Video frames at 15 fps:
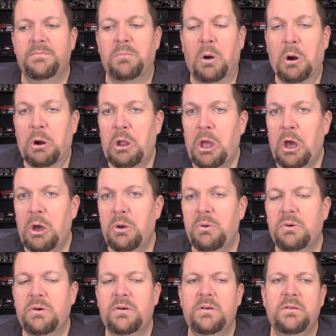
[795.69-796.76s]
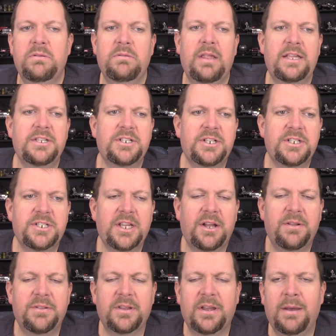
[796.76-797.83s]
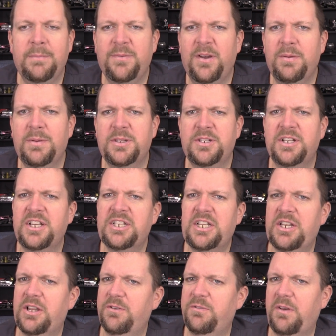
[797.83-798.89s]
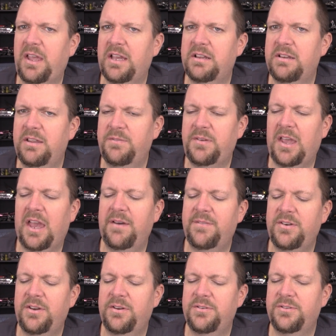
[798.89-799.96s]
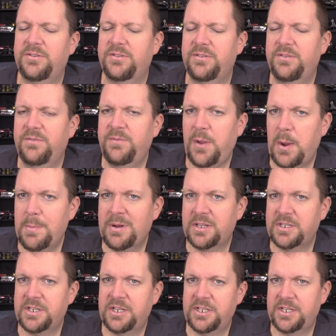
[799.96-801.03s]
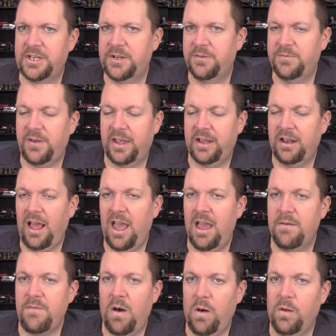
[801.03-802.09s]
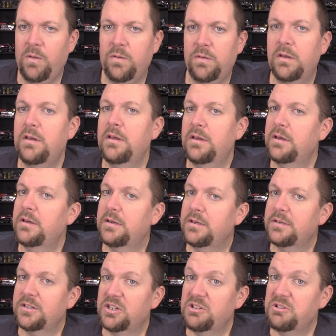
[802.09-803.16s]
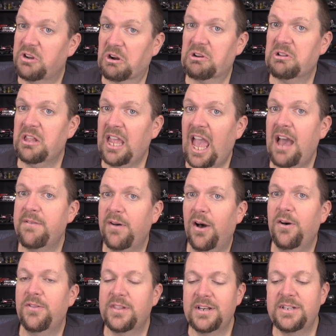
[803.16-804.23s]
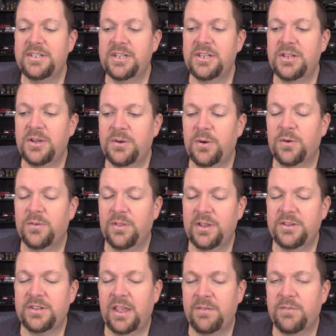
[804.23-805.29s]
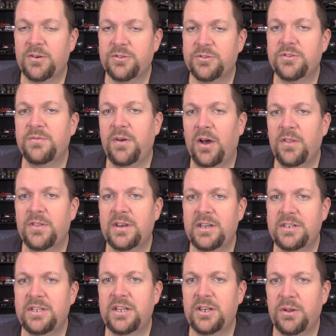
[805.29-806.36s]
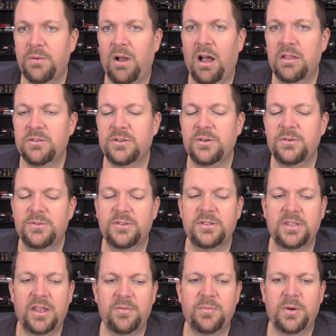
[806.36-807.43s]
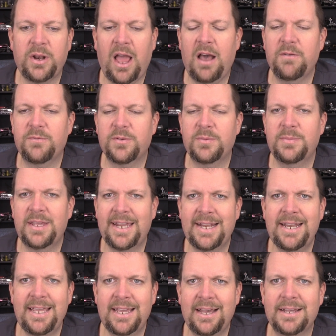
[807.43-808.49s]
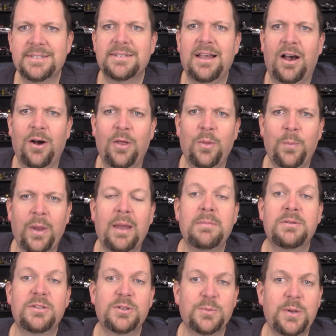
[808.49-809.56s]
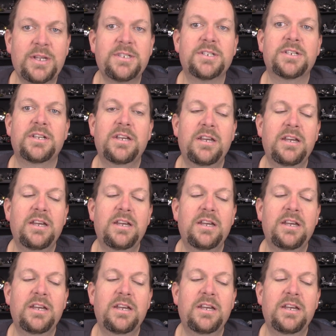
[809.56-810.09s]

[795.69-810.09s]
Mario, Legend of Zelda. I'm very much a Nintendo fan, if you haven't noticed. Very much a Nintendo fan. I have all... currently have all the Nintendo, or at least a version of all the Nintendo consoles that they've put out, from the N E S all the way up to the Switch.